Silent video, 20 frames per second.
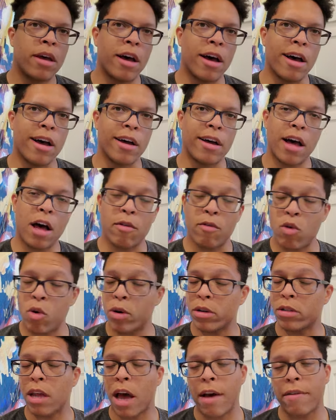Uh, of
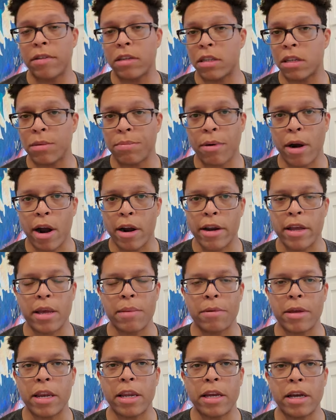course, obviously prior to
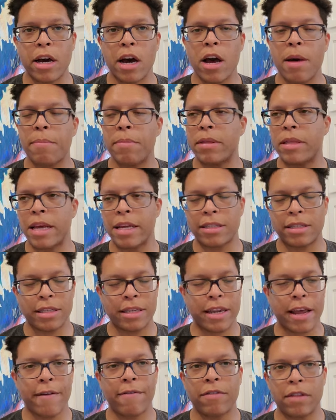him getting cut, but that
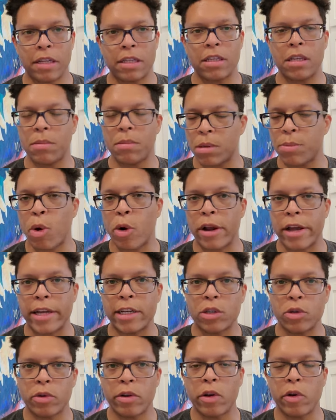definitely seems more
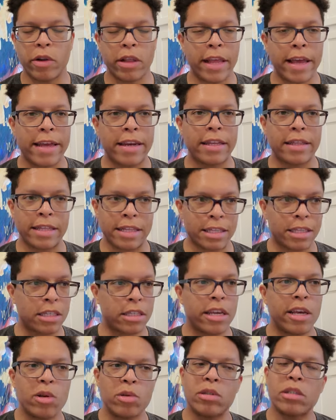injury related than
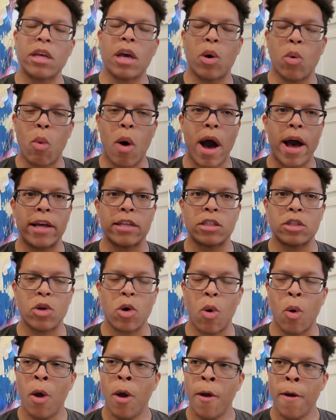skill set wise.
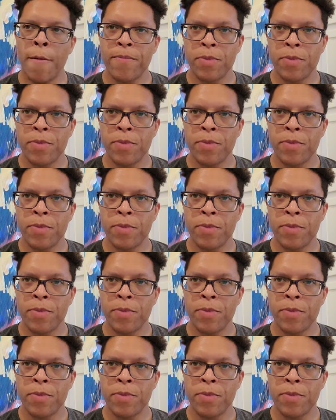So